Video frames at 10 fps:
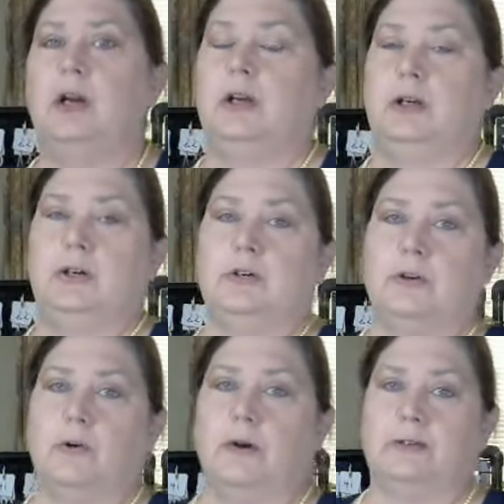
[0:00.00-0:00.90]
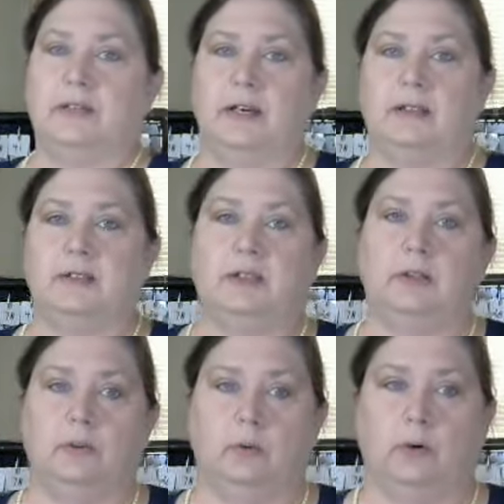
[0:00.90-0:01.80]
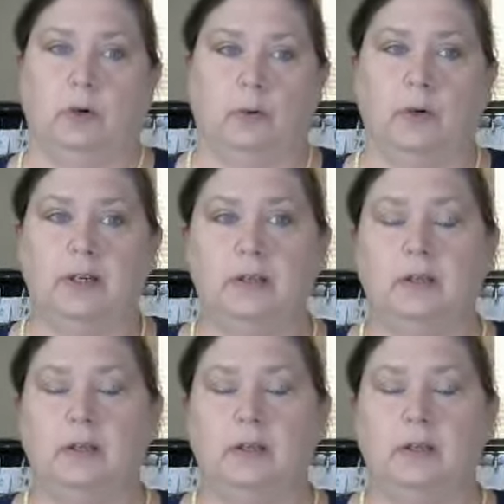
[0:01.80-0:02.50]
You can go out to Etsy and order one,